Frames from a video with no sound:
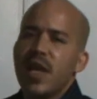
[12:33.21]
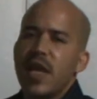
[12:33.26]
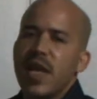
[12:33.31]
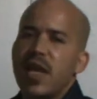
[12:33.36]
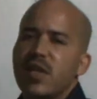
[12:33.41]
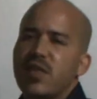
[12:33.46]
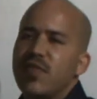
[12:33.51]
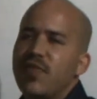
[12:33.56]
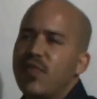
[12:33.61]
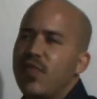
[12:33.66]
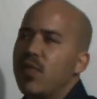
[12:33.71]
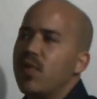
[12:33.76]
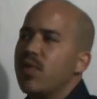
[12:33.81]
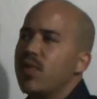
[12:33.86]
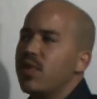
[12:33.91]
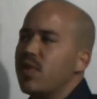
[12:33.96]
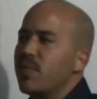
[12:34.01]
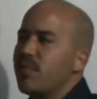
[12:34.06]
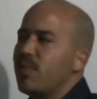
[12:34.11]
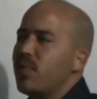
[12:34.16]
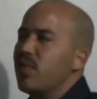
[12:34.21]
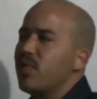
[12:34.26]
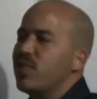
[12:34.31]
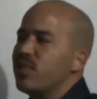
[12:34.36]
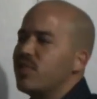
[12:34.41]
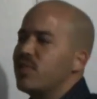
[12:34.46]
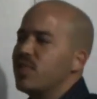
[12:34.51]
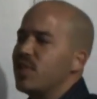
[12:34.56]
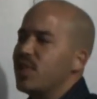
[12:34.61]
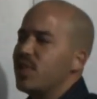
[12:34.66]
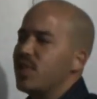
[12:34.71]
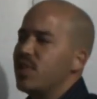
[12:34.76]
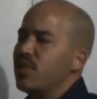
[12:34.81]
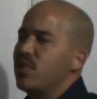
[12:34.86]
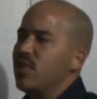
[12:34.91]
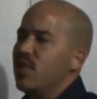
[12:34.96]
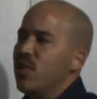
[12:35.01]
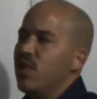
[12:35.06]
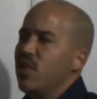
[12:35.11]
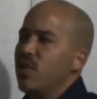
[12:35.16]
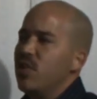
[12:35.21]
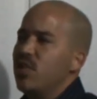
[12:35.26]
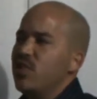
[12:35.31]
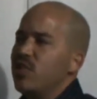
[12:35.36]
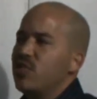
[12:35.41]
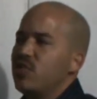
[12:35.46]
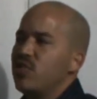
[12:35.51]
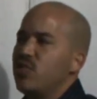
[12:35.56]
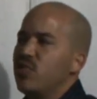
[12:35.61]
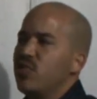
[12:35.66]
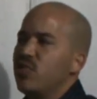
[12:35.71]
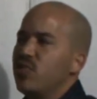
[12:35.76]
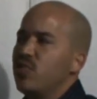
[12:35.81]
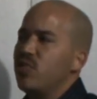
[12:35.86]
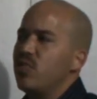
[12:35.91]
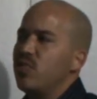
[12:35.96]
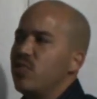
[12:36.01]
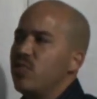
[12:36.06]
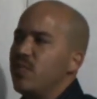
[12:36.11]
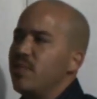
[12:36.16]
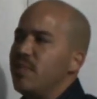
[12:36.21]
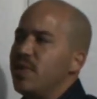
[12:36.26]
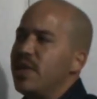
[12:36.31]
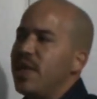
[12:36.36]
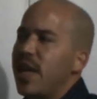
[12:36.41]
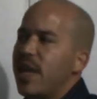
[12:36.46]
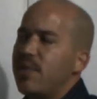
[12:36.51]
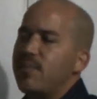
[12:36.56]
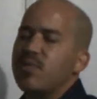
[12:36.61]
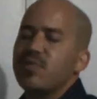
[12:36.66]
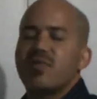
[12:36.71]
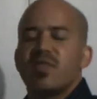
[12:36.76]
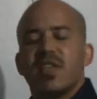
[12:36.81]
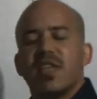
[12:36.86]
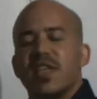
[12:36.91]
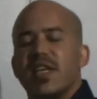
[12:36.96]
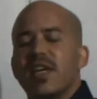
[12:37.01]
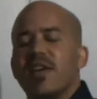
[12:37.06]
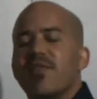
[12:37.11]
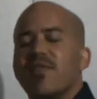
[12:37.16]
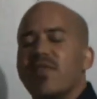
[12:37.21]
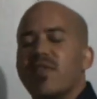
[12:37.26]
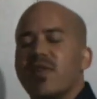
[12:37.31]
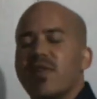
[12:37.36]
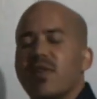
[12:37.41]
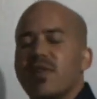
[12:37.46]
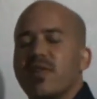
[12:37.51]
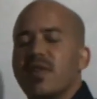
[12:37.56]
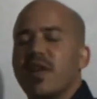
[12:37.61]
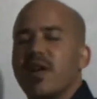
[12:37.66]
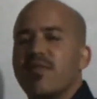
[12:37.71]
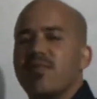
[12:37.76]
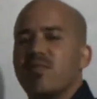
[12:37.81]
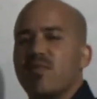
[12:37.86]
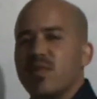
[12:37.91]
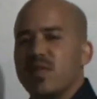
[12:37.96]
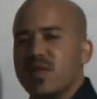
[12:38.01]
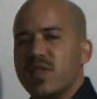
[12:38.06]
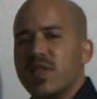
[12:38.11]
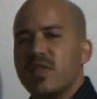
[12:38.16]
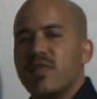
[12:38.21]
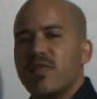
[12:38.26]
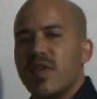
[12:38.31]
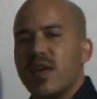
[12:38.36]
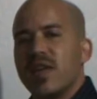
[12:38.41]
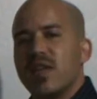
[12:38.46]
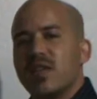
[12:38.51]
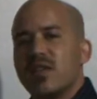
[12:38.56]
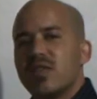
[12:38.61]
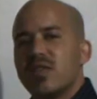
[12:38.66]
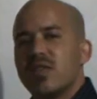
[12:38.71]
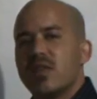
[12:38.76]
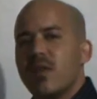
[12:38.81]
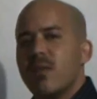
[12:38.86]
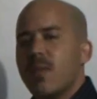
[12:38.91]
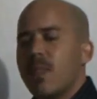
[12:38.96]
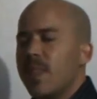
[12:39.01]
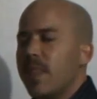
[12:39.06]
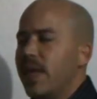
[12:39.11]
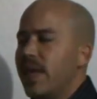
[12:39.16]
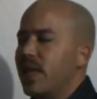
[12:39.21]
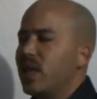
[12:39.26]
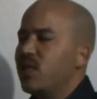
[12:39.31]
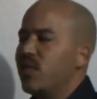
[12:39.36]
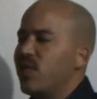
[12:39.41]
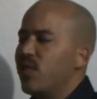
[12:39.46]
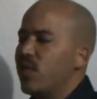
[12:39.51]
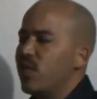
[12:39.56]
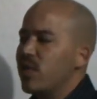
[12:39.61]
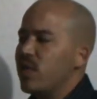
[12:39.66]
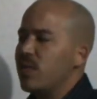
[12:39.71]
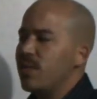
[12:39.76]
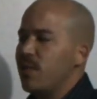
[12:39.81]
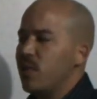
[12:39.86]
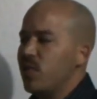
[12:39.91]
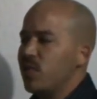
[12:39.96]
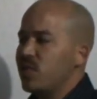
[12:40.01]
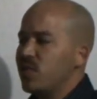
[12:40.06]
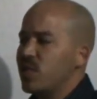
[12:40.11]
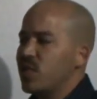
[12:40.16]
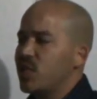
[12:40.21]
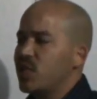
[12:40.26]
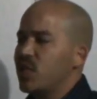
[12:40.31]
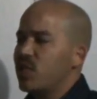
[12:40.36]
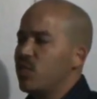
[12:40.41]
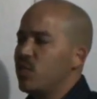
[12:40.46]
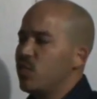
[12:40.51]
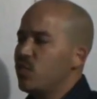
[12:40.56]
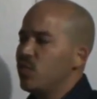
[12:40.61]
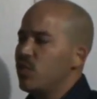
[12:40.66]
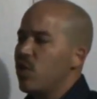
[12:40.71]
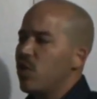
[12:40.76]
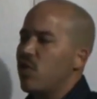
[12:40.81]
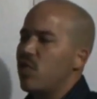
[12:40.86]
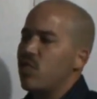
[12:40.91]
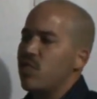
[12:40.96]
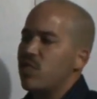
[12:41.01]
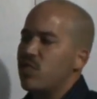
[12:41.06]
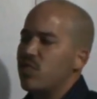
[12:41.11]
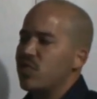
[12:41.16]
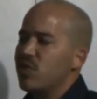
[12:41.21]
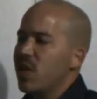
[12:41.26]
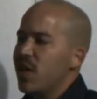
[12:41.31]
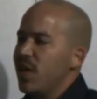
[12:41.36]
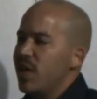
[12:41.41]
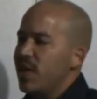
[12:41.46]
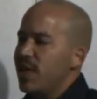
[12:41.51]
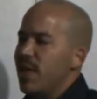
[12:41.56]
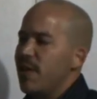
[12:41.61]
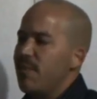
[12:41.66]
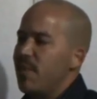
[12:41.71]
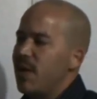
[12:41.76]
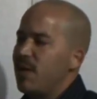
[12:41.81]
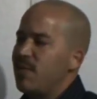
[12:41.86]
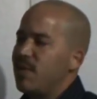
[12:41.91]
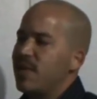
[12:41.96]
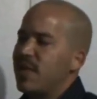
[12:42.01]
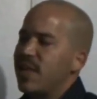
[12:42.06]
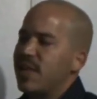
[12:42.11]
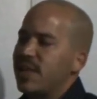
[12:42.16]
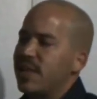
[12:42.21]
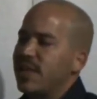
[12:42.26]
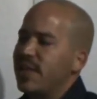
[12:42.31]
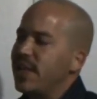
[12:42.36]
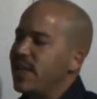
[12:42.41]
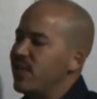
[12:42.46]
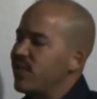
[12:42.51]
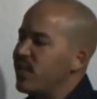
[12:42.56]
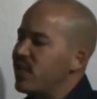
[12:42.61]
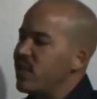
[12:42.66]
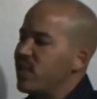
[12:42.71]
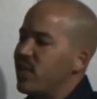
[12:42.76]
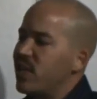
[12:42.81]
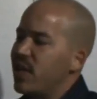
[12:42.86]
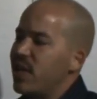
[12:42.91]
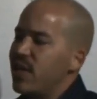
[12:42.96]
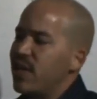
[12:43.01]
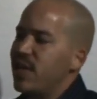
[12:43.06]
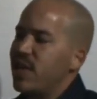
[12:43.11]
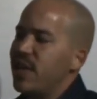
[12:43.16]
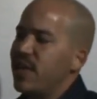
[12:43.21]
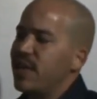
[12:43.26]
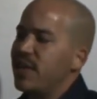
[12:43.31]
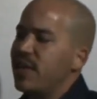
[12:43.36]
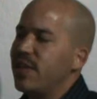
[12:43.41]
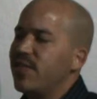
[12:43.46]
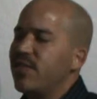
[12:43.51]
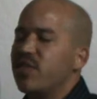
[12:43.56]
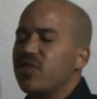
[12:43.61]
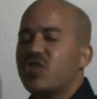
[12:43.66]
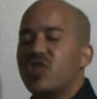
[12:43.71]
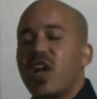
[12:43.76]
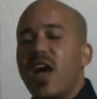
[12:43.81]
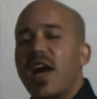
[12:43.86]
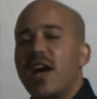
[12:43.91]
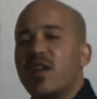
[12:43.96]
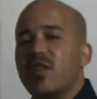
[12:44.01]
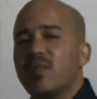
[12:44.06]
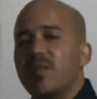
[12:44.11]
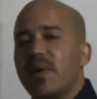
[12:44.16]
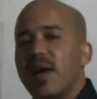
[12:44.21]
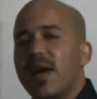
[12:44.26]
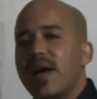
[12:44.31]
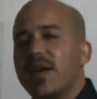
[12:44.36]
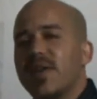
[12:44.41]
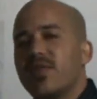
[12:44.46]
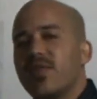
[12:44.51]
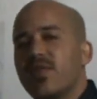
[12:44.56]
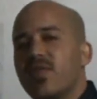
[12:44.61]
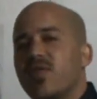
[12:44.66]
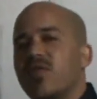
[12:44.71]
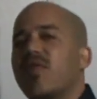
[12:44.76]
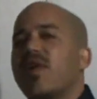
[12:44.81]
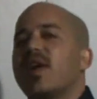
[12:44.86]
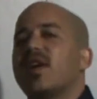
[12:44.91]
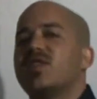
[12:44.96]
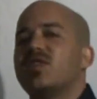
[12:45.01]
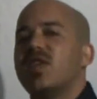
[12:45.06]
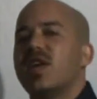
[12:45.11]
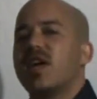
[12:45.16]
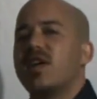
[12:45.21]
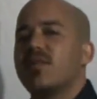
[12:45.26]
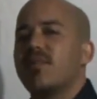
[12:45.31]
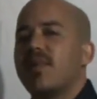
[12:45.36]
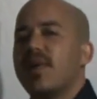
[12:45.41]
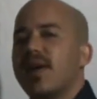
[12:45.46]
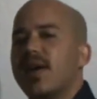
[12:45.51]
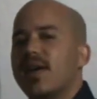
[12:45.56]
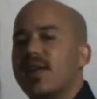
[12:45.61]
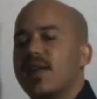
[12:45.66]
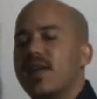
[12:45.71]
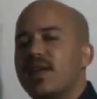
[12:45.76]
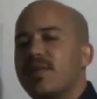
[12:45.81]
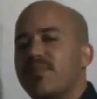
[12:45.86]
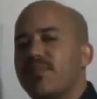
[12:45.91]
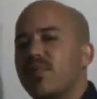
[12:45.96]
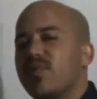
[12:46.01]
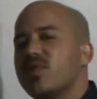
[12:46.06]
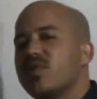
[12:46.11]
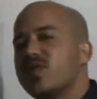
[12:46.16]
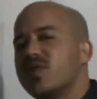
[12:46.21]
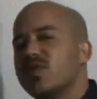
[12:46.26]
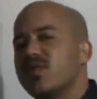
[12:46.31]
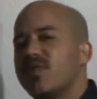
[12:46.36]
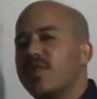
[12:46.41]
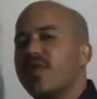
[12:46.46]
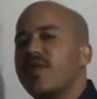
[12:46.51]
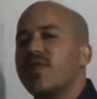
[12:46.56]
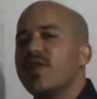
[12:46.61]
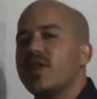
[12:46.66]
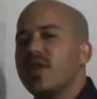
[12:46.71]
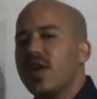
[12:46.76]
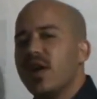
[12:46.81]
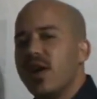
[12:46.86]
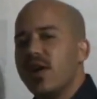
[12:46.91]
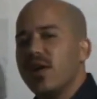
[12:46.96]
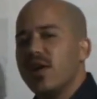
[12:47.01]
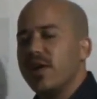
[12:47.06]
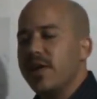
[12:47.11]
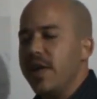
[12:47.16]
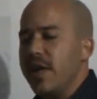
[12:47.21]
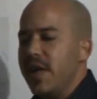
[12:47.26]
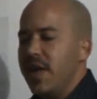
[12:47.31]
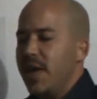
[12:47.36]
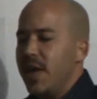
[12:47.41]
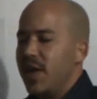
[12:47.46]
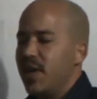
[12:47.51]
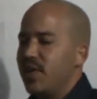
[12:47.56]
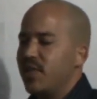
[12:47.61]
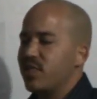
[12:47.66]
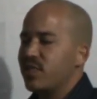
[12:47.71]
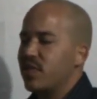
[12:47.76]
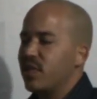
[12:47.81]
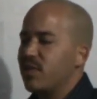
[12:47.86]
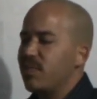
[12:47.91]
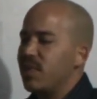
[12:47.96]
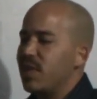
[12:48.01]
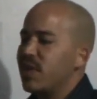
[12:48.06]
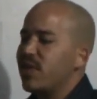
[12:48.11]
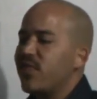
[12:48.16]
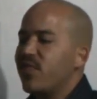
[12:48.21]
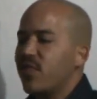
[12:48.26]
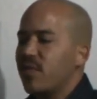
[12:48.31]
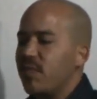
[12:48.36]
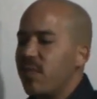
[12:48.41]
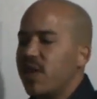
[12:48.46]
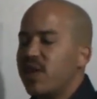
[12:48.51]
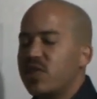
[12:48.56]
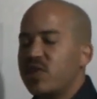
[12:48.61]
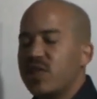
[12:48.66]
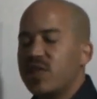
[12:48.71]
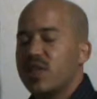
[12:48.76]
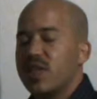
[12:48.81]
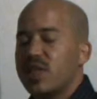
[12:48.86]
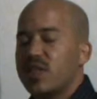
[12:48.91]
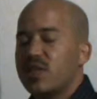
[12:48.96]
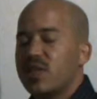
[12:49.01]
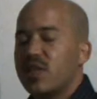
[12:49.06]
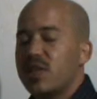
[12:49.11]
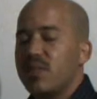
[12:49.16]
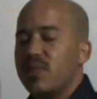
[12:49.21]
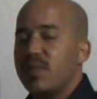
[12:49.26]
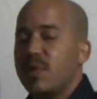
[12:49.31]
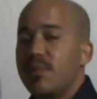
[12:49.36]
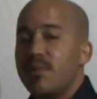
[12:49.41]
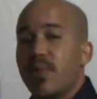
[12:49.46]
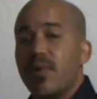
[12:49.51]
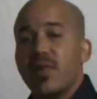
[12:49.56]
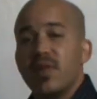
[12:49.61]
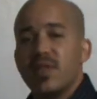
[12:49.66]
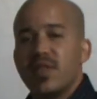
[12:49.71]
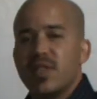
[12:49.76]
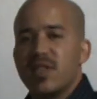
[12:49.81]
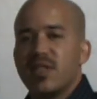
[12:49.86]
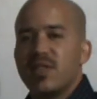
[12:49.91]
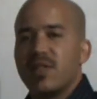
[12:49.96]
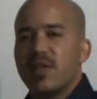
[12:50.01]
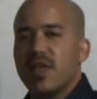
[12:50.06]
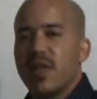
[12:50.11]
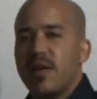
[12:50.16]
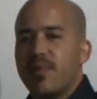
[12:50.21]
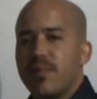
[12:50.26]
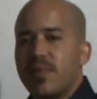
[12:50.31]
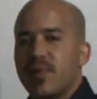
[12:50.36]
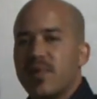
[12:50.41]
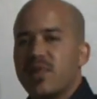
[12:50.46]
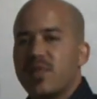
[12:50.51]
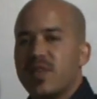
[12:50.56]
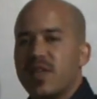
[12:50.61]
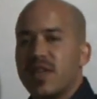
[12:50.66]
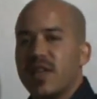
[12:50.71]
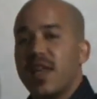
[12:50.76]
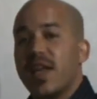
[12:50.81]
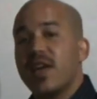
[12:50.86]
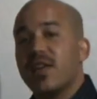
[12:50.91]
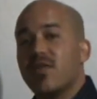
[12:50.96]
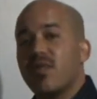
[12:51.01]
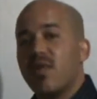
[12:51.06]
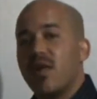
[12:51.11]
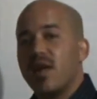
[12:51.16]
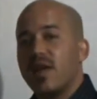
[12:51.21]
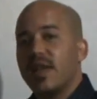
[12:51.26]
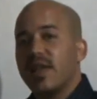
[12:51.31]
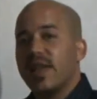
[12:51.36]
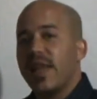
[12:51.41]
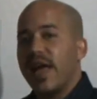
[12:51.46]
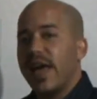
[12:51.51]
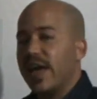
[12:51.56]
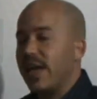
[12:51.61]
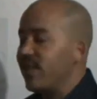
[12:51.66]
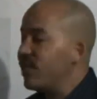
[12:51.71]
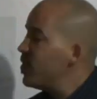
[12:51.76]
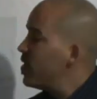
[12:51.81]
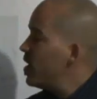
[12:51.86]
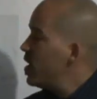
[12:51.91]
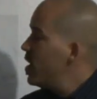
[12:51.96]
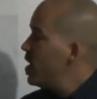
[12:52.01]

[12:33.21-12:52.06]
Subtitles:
It's for the person to be able to give their loved ones advice. It's for the person who knows that maybe they leave and they leave a child behind or a grandchild behind. That person's very young, and there's going to be information that's going to be pertinent to that person later on in life.